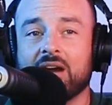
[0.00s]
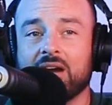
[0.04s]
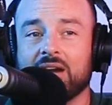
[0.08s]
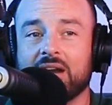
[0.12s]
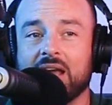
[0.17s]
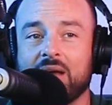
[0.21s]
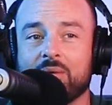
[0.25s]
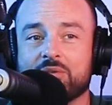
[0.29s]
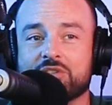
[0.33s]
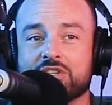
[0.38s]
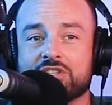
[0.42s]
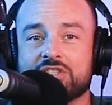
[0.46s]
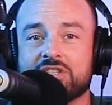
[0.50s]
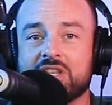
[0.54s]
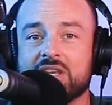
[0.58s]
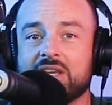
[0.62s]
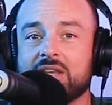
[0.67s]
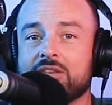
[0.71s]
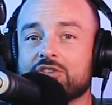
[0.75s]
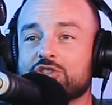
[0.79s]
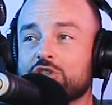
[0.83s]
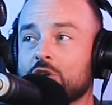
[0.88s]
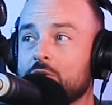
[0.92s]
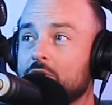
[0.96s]
and I was just
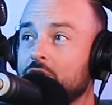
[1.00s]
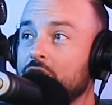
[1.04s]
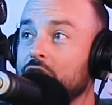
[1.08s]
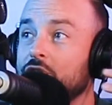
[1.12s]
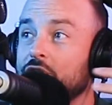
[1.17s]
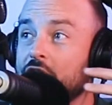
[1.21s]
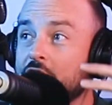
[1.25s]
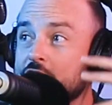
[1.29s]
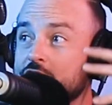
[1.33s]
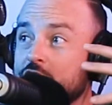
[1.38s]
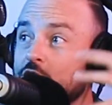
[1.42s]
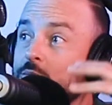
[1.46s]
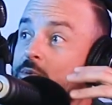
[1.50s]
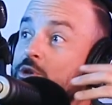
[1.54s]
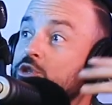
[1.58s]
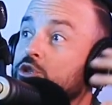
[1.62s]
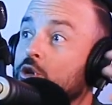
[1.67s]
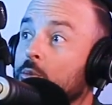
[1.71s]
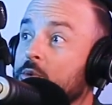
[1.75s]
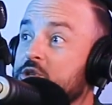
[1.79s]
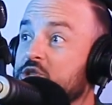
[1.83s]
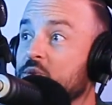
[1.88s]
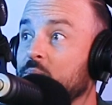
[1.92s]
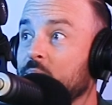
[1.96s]
thinking things could be
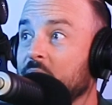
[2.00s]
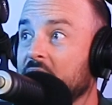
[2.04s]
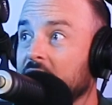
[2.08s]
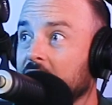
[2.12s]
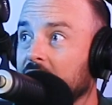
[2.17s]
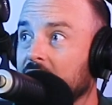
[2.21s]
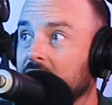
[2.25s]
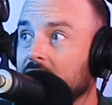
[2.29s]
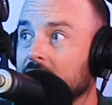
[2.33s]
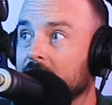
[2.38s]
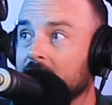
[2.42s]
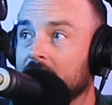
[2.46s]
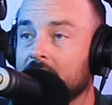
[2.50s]
so much bigger.